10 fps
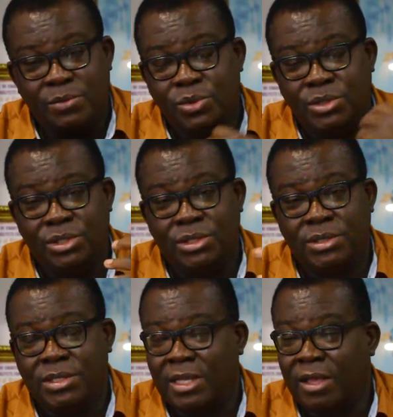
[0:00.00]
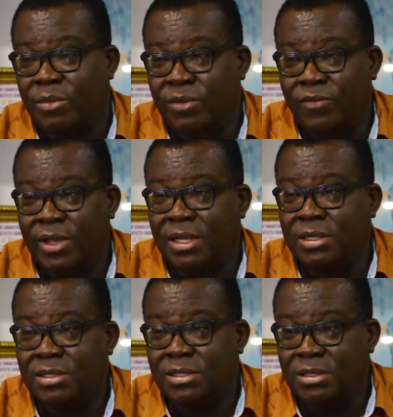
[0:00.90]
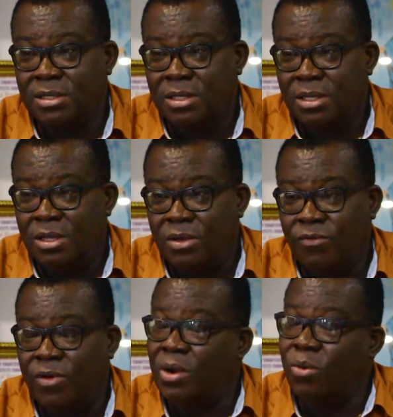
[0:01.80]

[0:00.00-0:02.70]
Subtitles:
positions that have been vacant for a